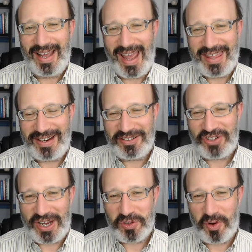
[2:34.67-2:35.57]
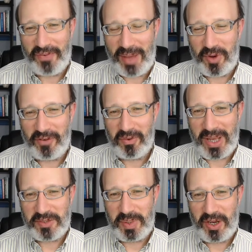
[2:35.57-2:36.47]
Hey there, it's Joshua Feinberg from
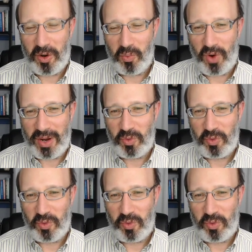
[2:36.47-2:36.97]
SP Home Run.